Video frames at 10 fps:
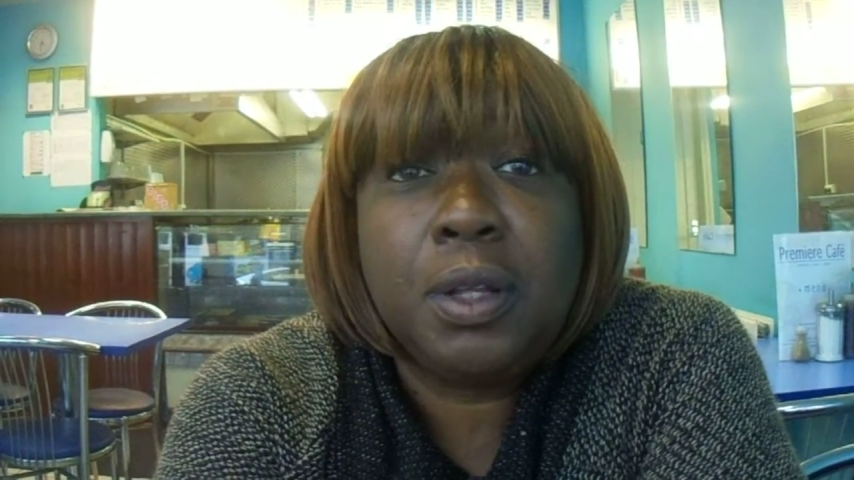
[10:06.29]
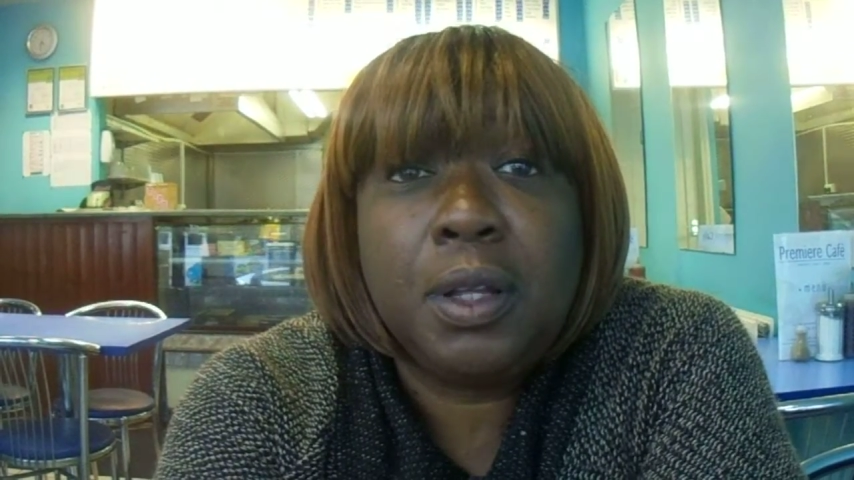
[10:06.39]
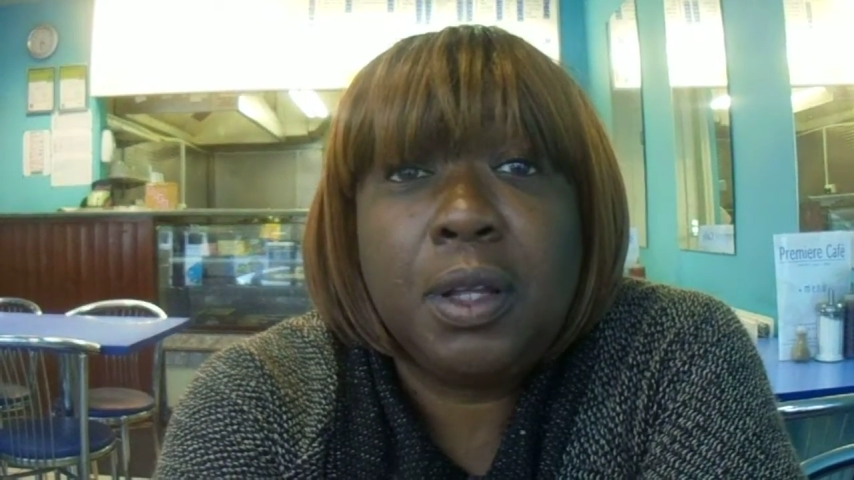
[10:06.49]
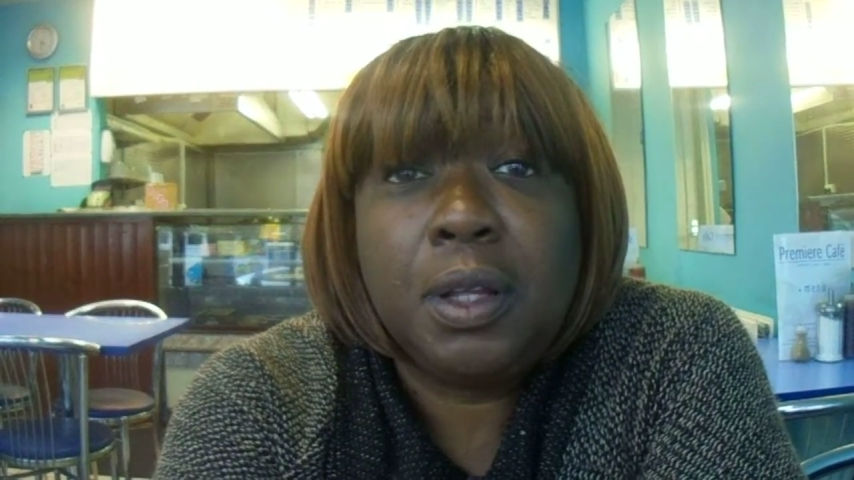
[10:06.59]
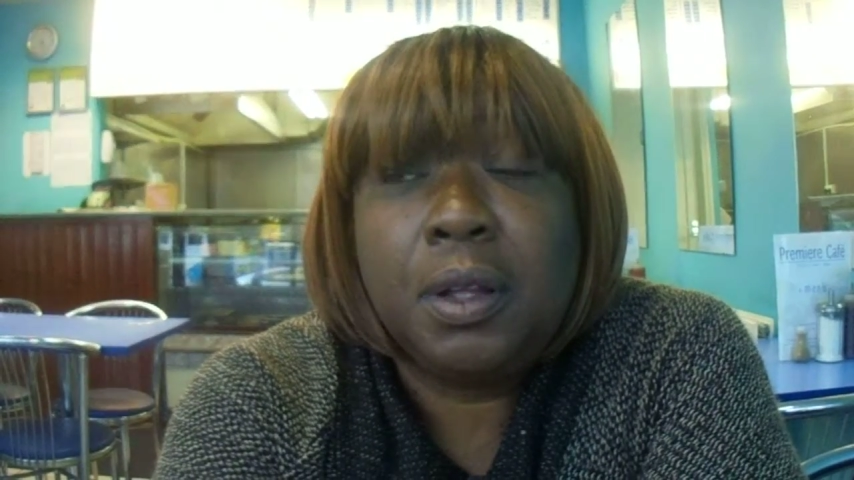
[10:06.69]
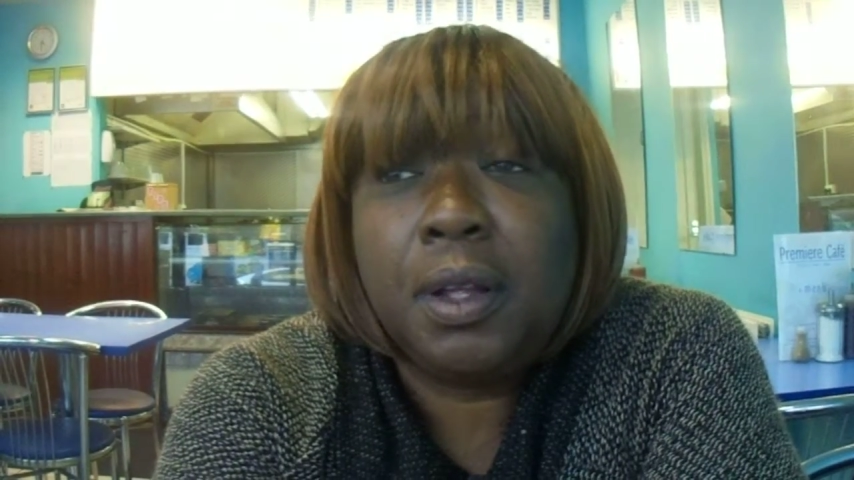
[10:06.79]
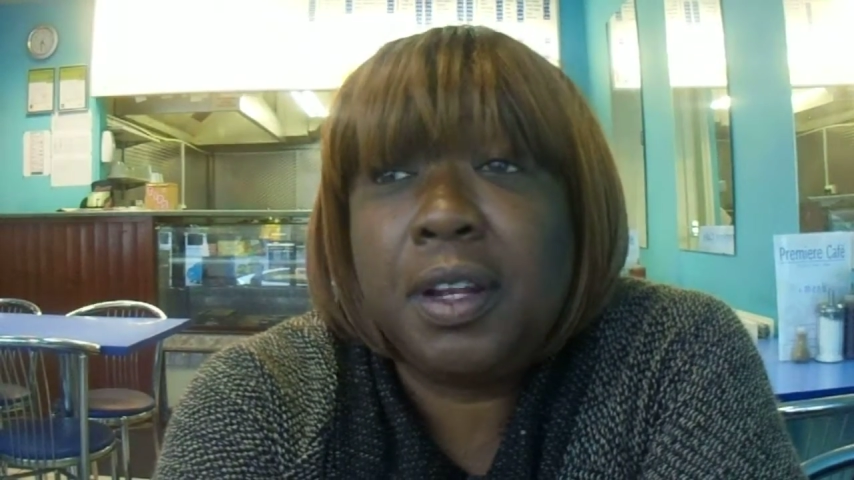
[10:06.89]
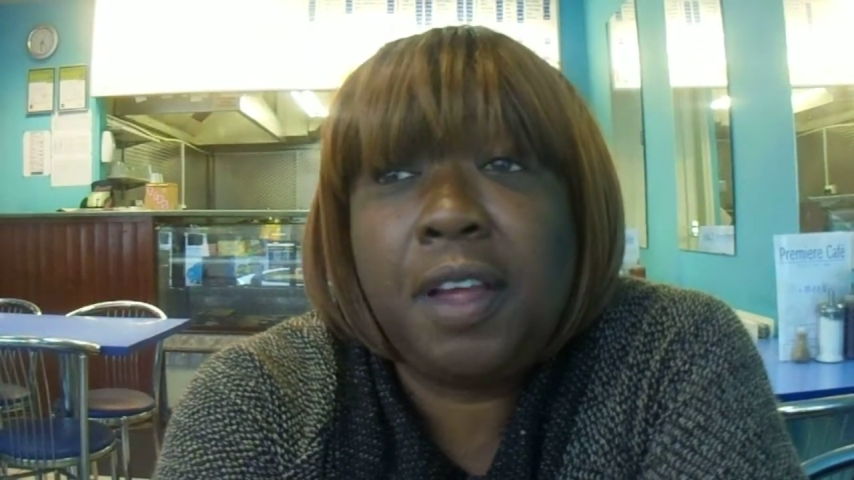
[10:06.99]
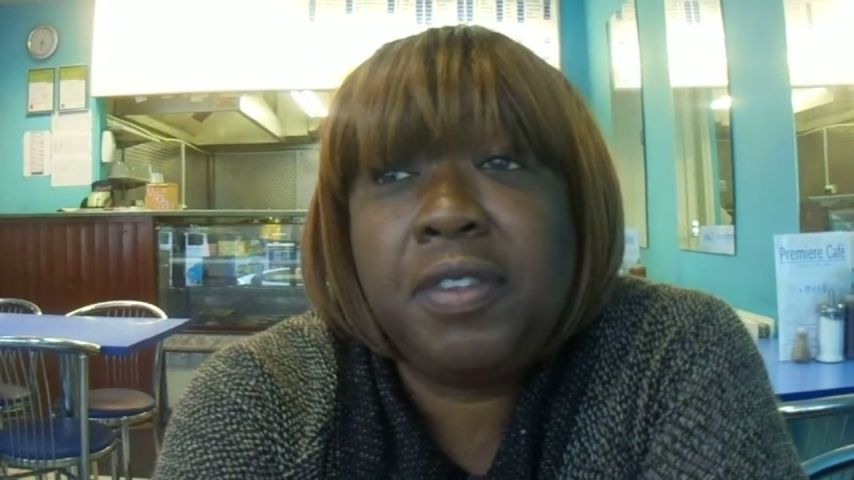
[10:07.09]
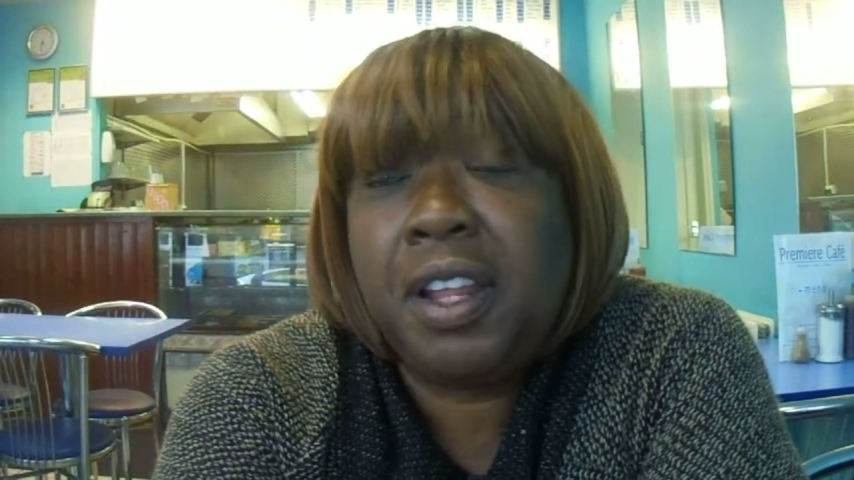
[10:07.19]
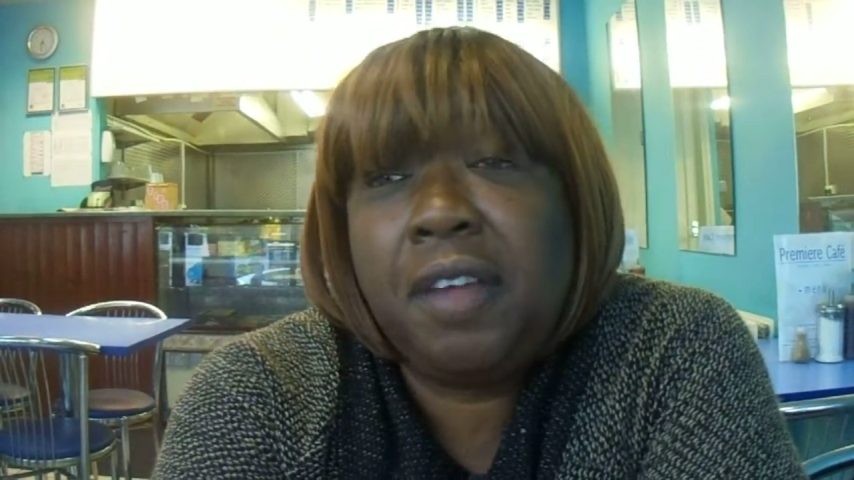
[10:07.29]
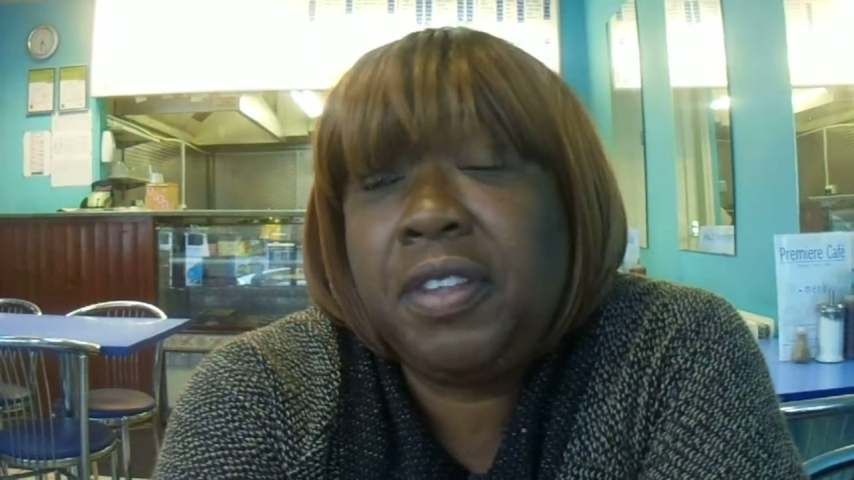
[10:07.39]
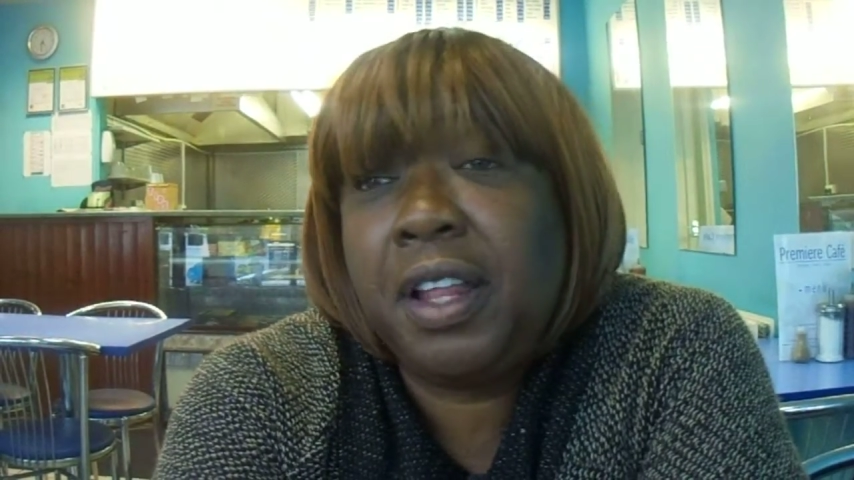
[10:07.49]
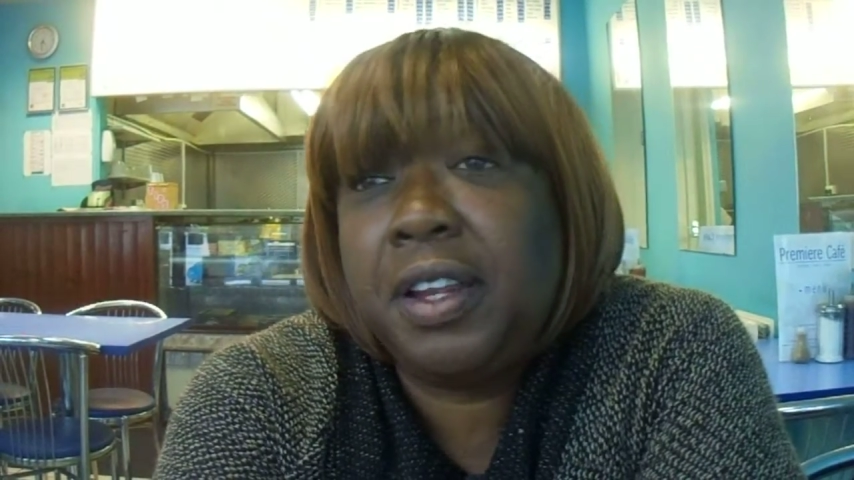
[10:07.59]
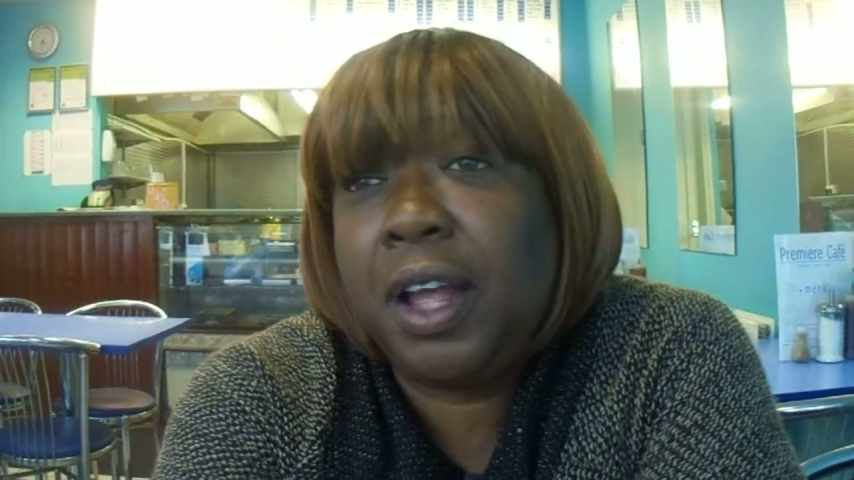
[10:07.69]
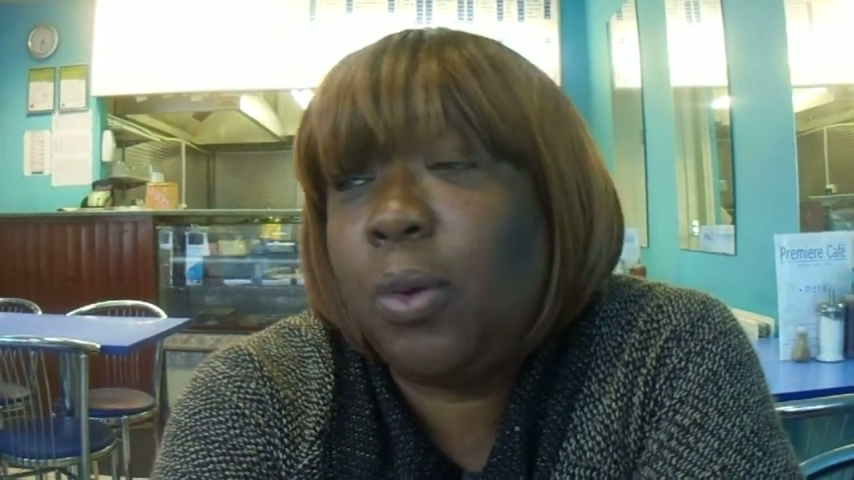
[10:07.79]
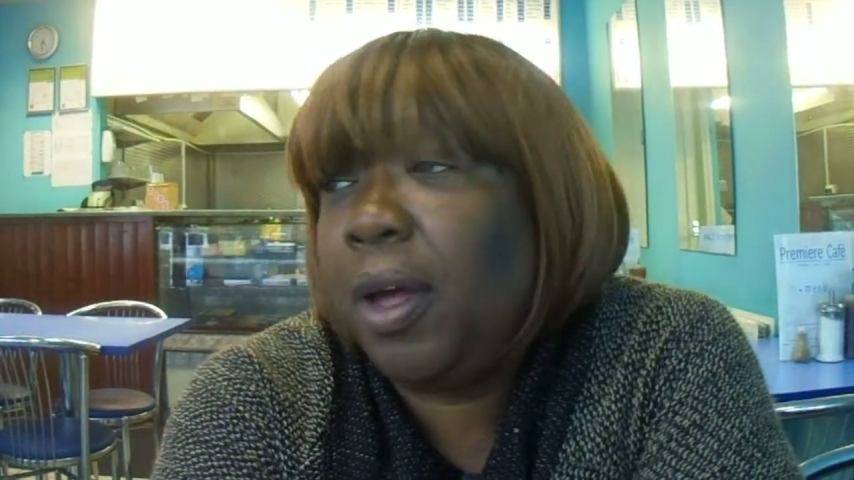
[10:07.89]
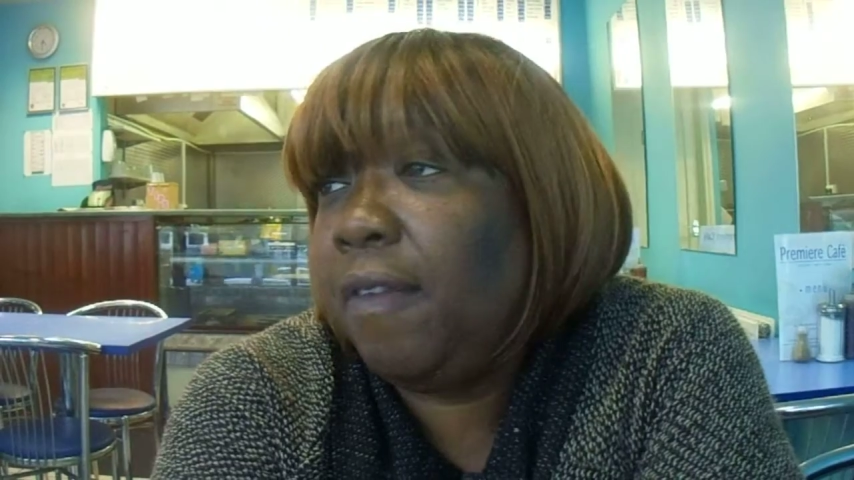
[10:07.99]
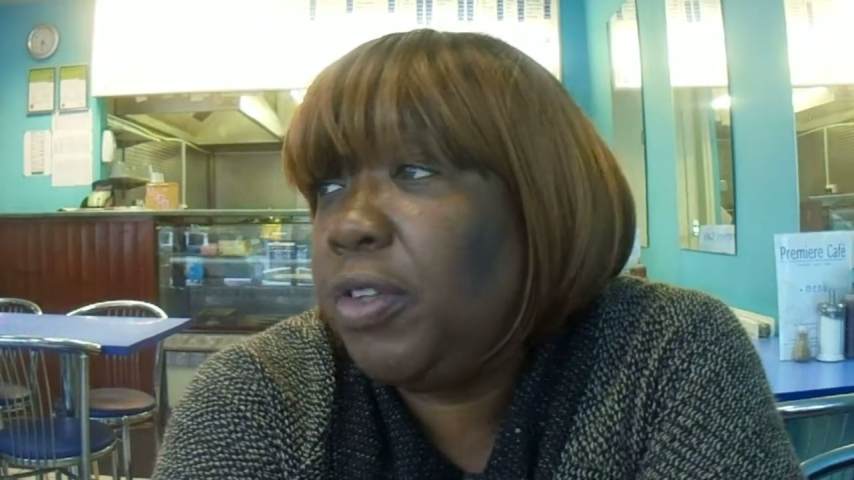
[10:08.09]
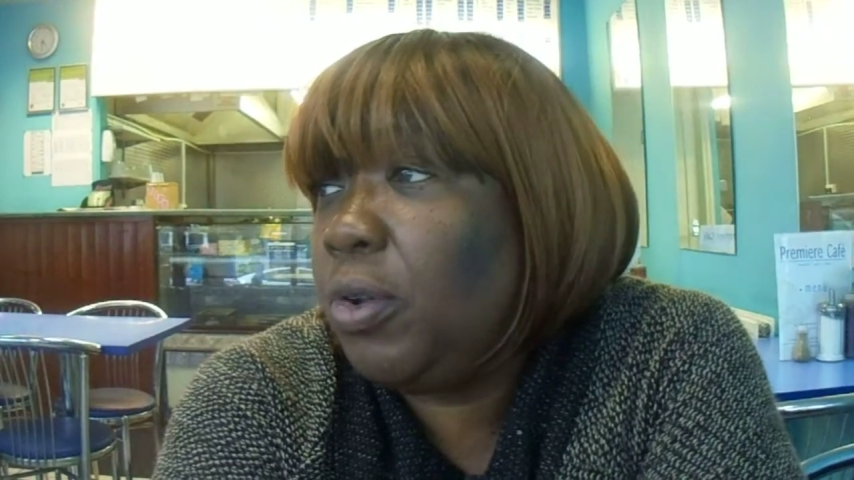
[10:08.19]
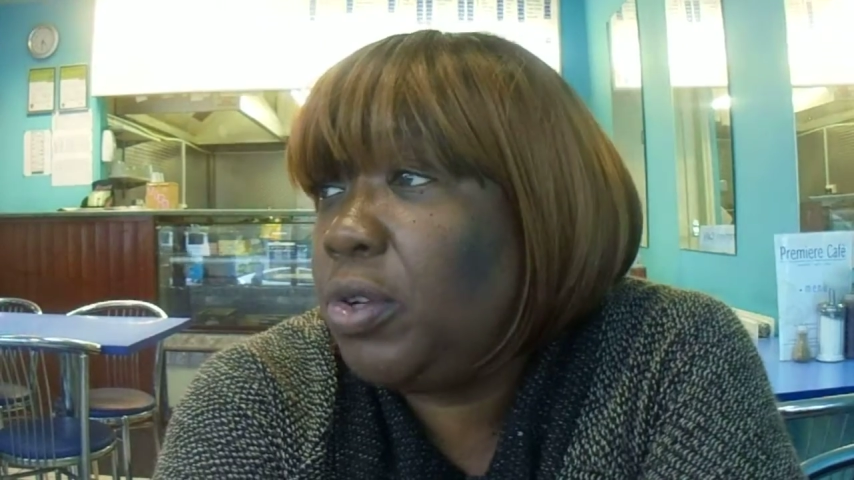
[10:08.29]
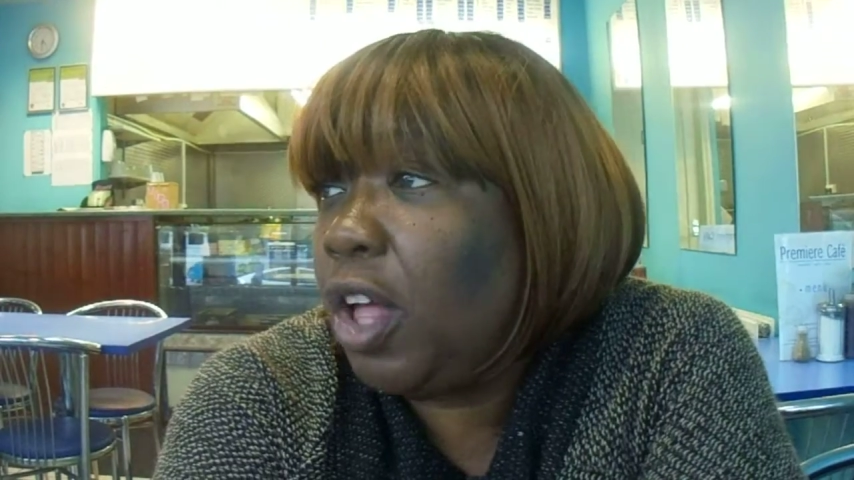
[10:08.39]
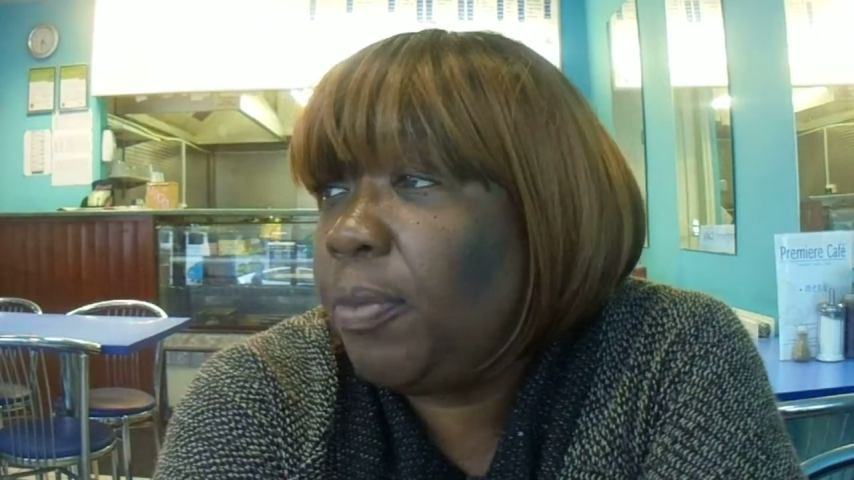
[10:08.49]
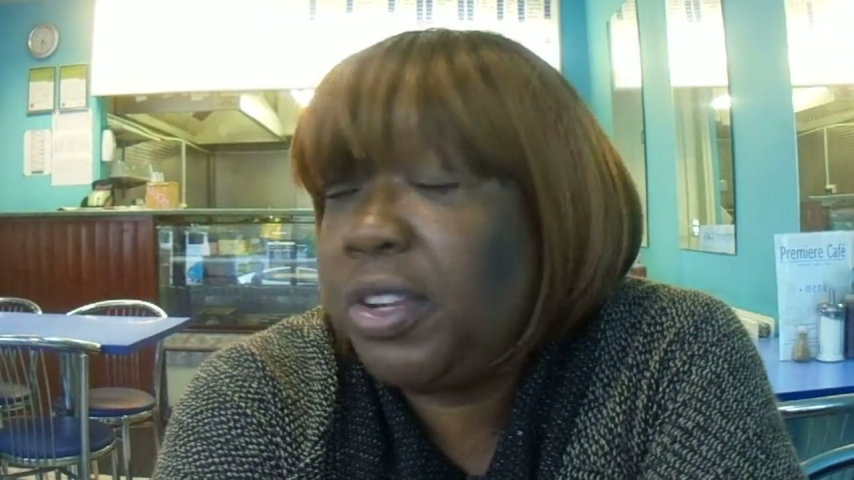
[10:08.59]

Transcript: Oh, fantastic! And I've, and I've, done that quite a few times.